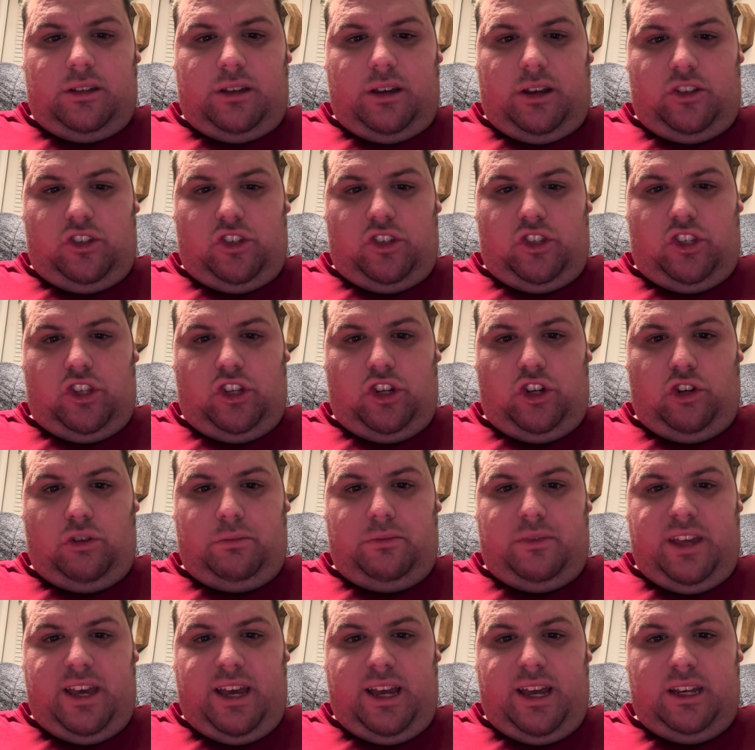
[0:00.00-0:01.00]
I just
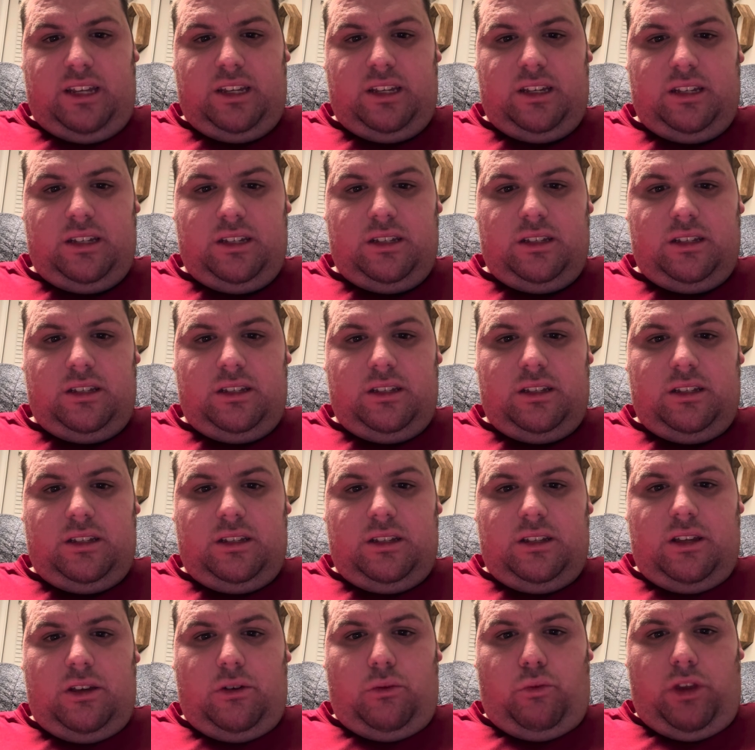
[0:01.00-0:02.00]
hope that
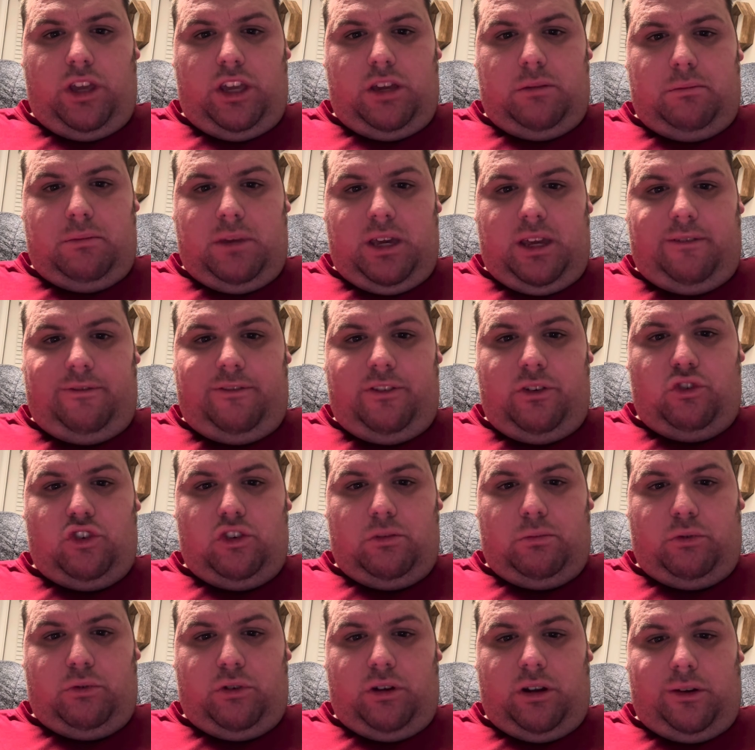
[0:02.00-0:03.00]
we can make future
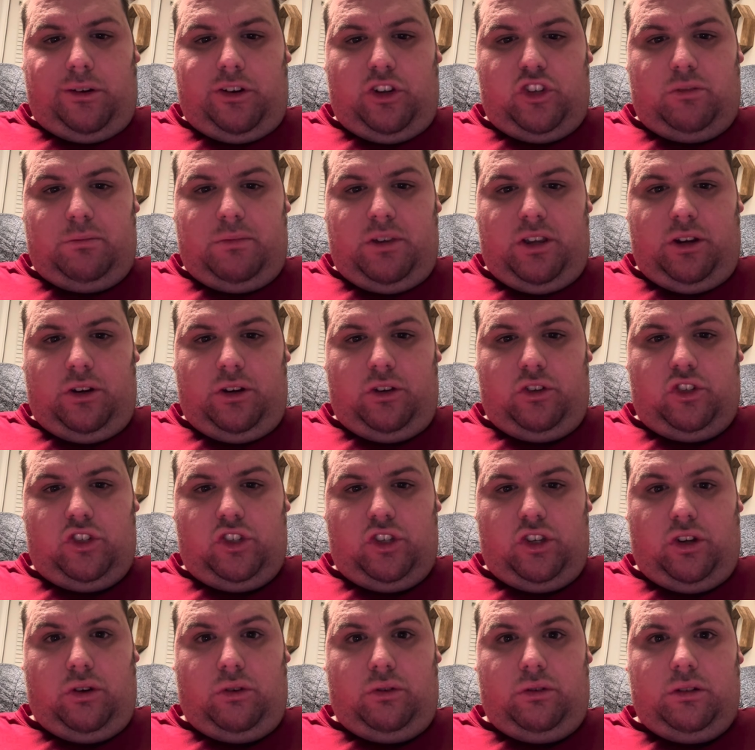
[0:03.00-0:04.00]
progress from here.
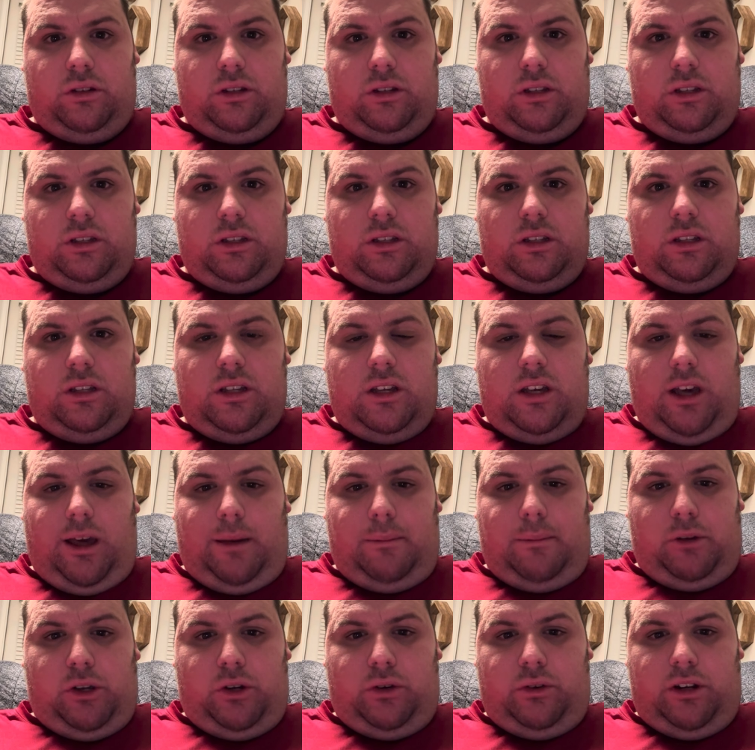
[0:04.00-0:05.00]
So
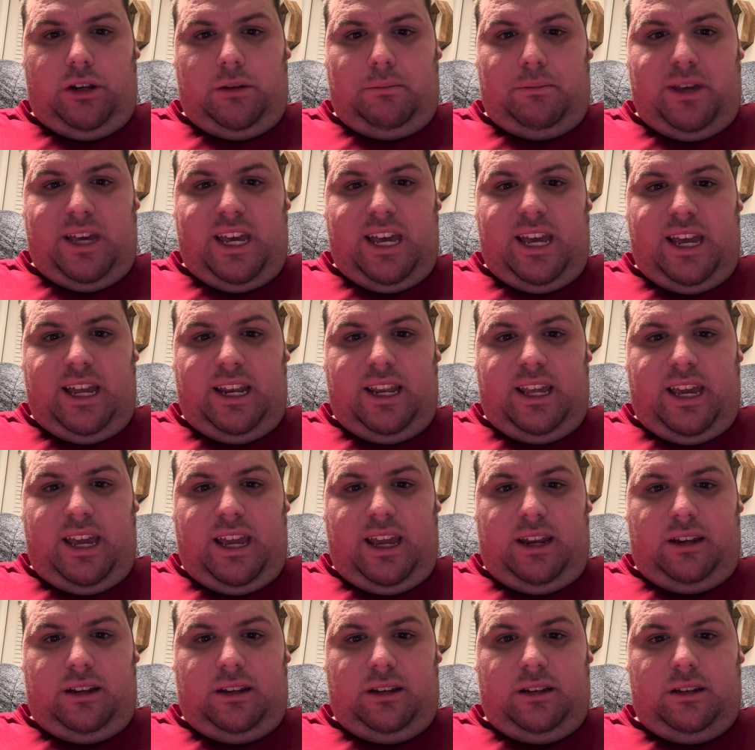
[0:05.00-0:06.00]
I'm going to bed
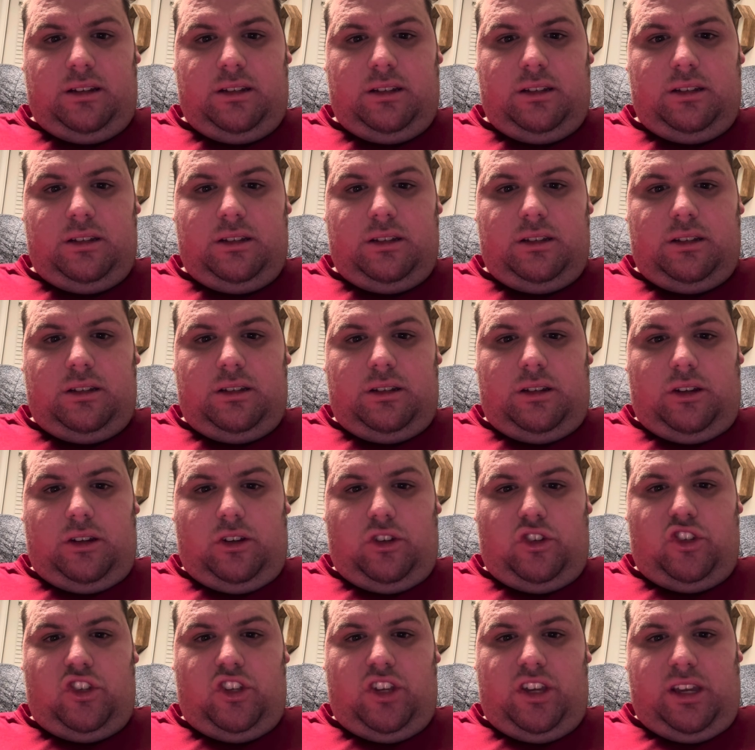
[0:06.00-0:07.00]
and I'll
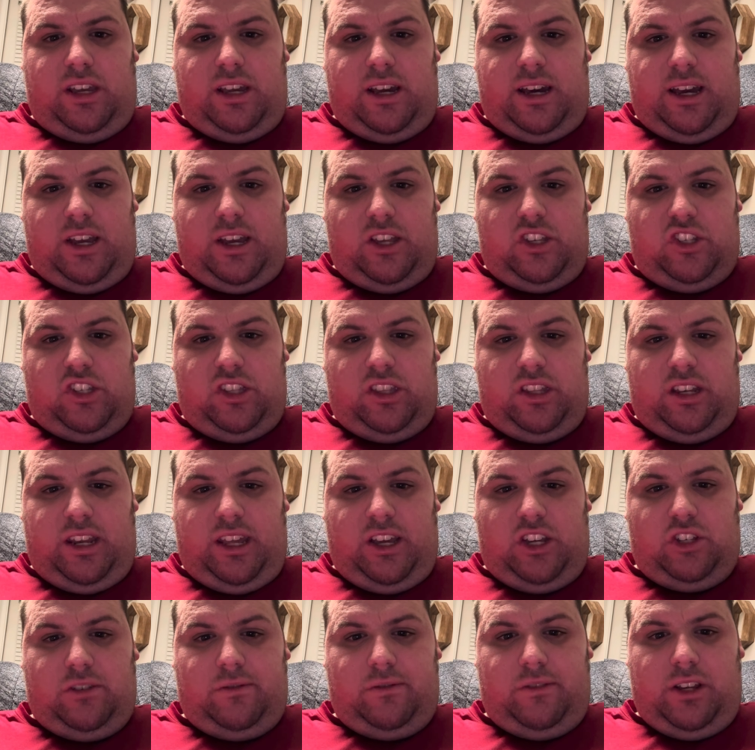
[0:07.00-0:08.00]
see you guys in the
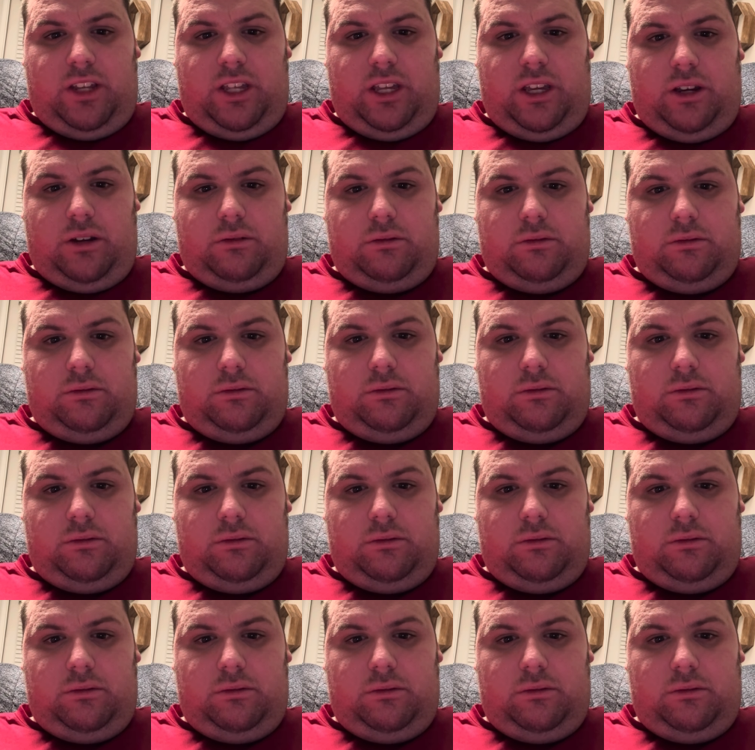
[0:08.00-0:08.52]
next video.